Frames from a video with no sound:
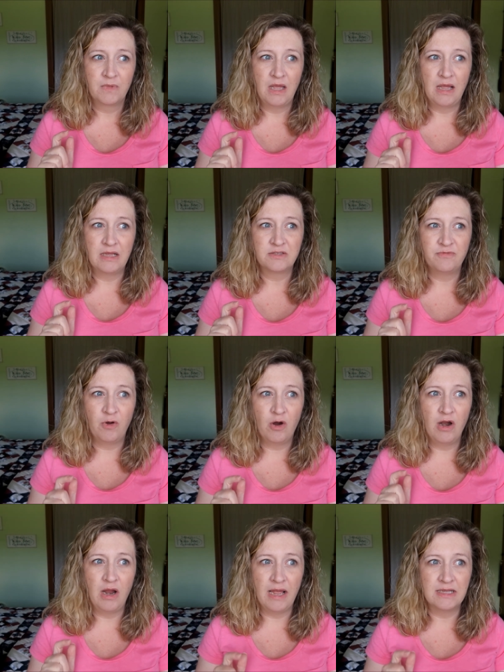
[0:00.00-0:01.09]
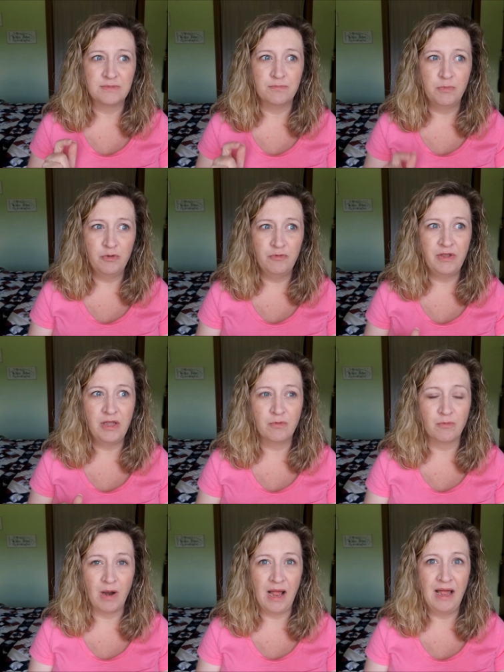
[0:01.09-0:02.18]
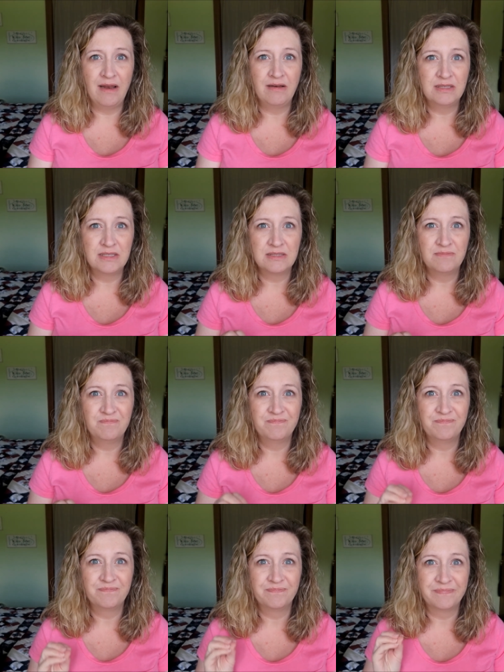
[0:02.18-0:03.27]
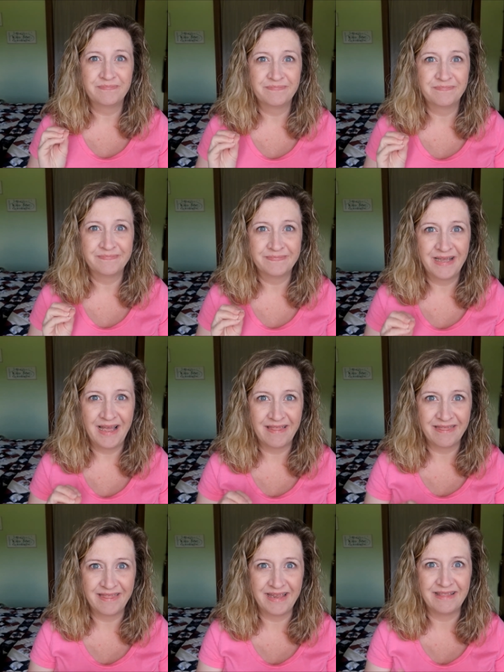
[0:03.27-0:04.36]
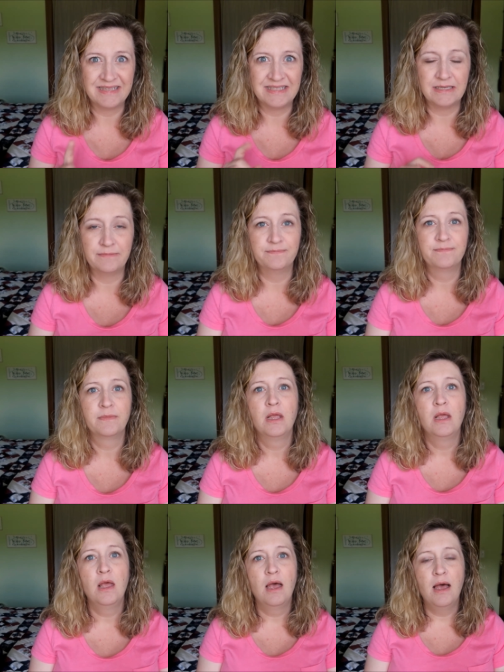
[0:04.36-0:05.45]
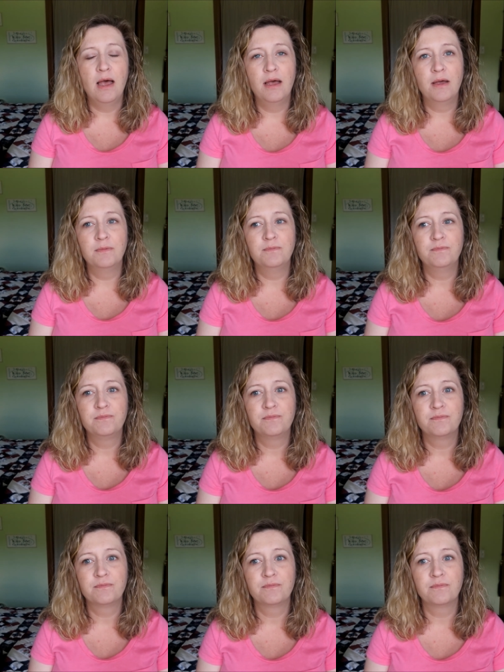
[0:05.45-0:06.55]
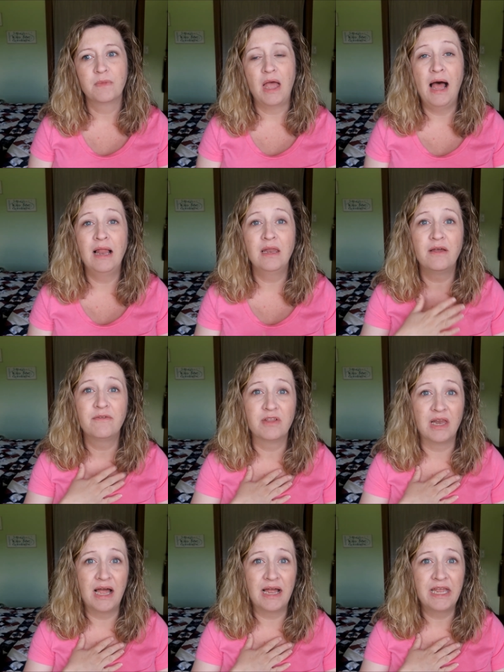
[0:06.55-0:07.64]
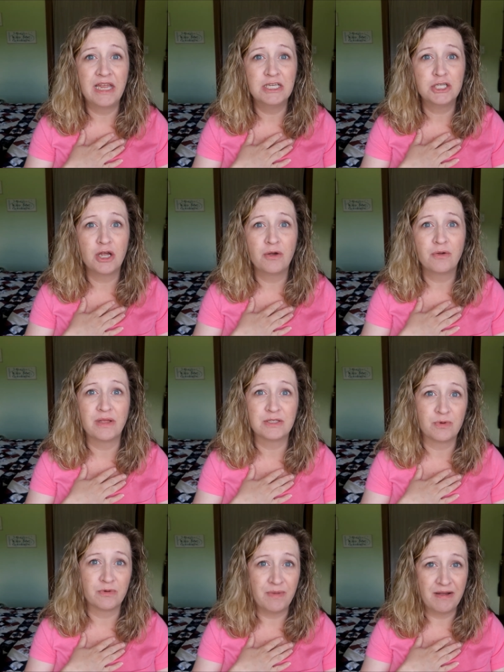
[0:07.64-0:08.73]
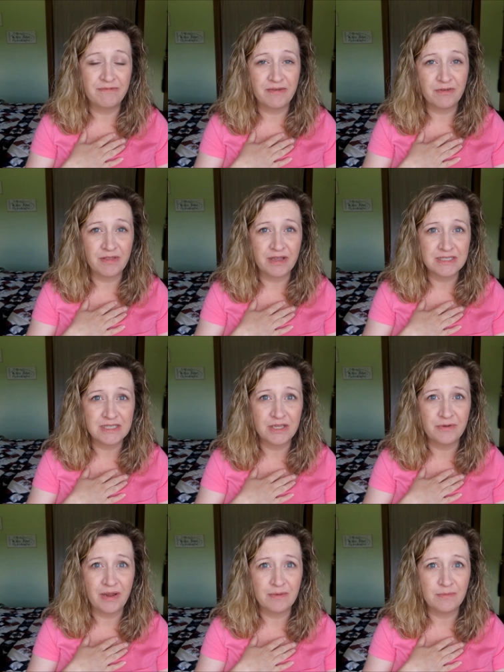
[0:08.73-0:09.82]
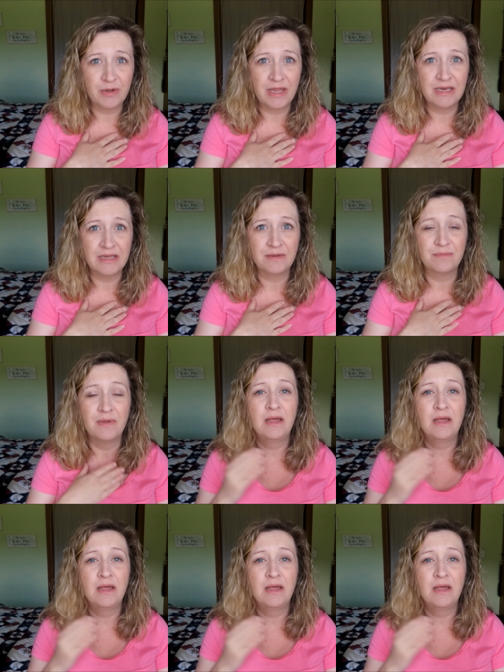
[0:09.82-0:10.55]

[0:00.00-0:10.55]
As far as moving rides, I think that's it. I love the Lion King show. That's one of my favorite things to do at Animal Kingdom.